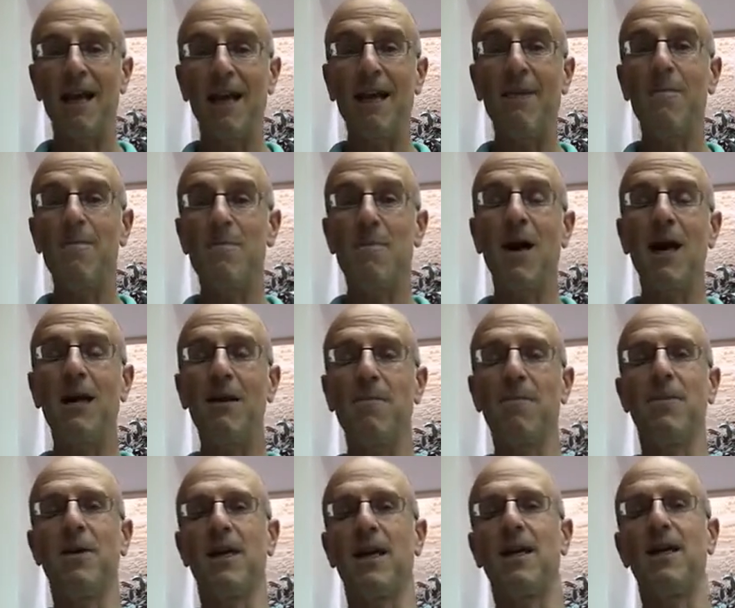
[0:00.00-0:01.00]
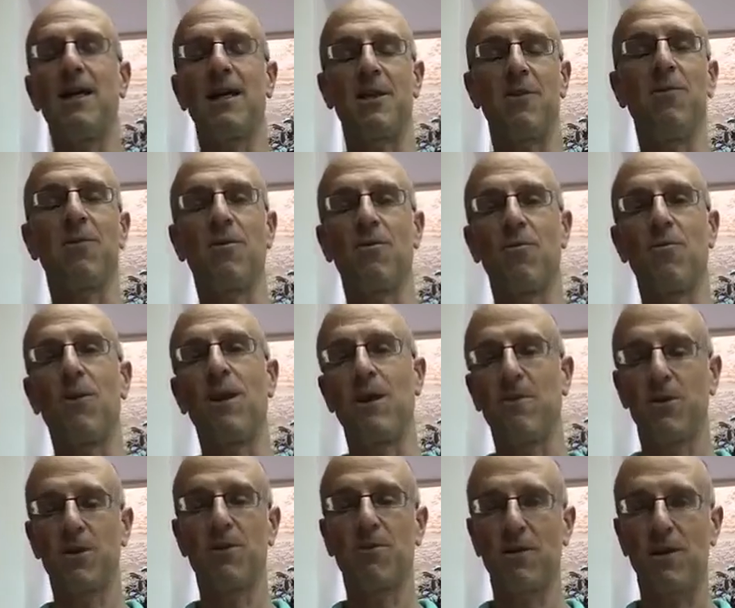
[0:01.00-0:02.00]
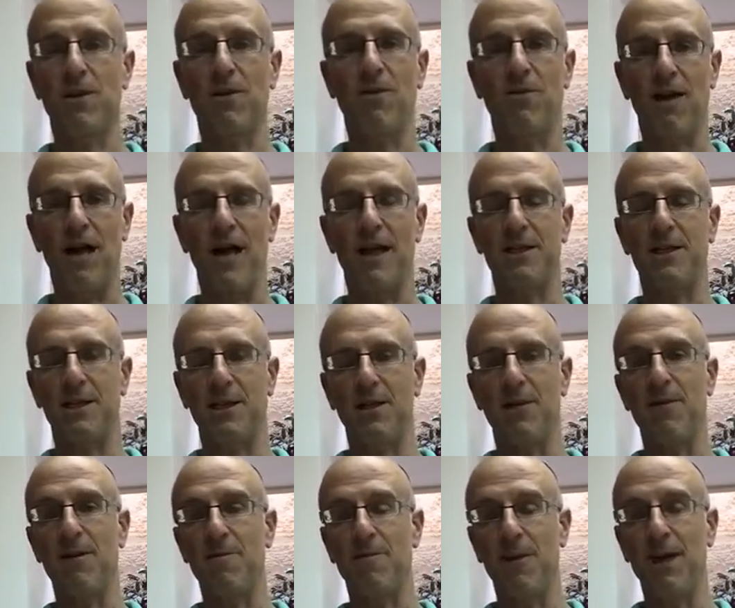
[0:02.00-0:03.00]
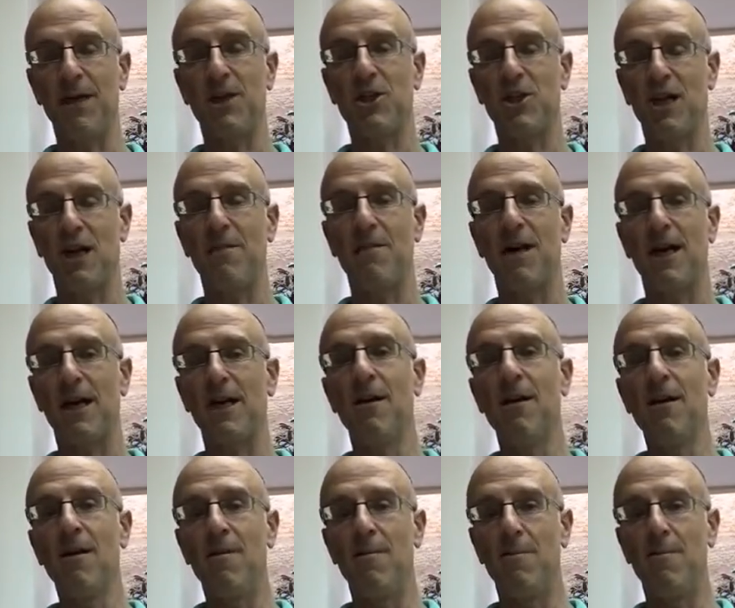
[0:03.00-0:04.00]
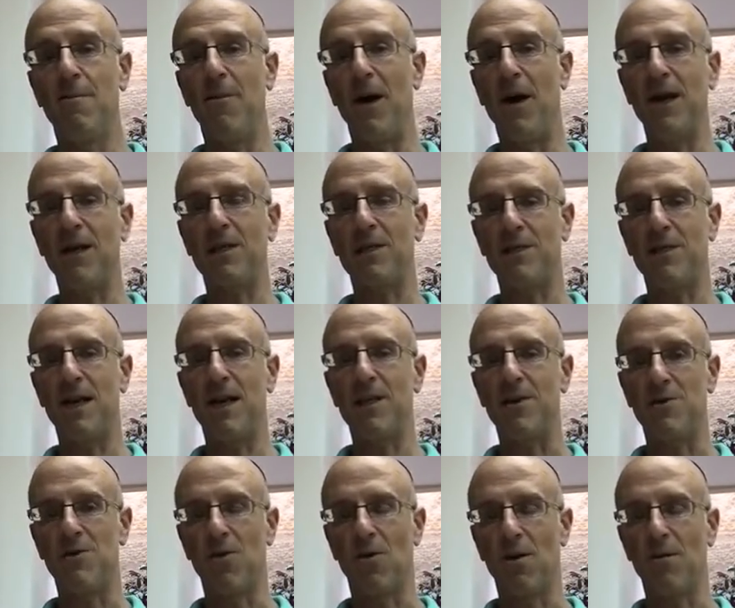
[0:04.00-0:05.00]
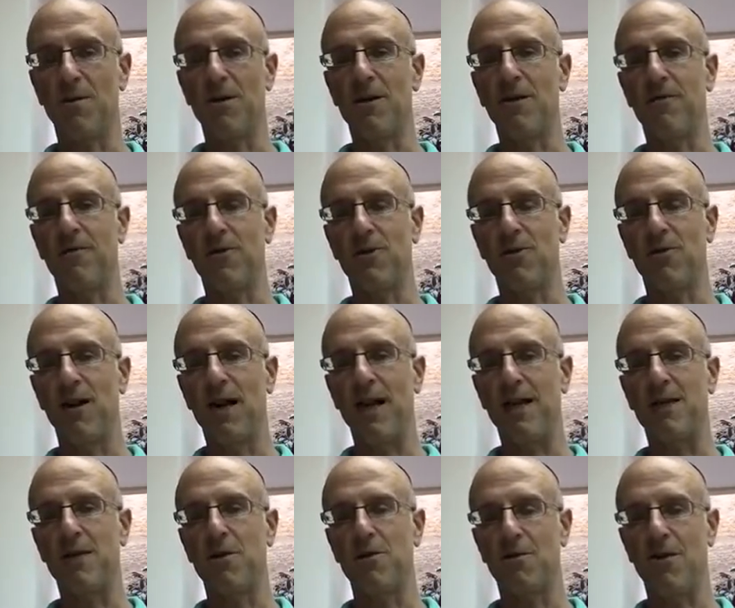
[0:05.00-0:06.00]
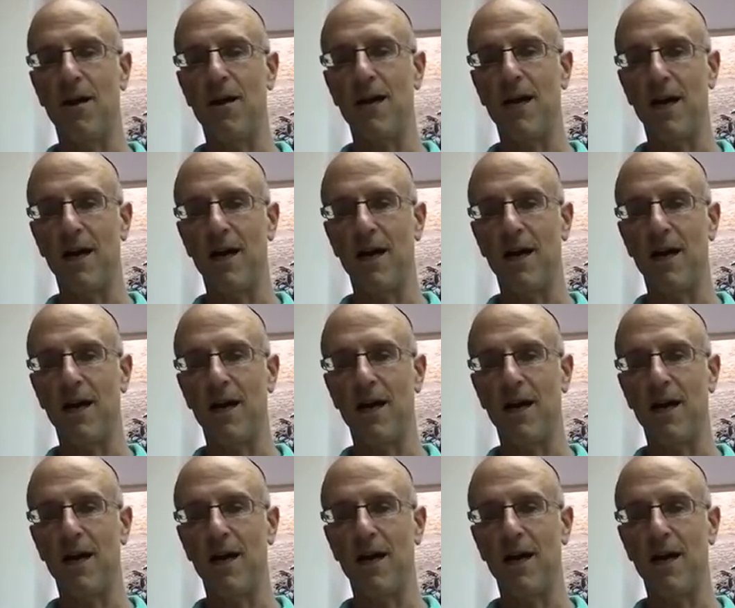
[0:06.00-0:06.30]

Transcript: It might be that you can read between the cracks here that Beit Shammai bucks that normative trend throughout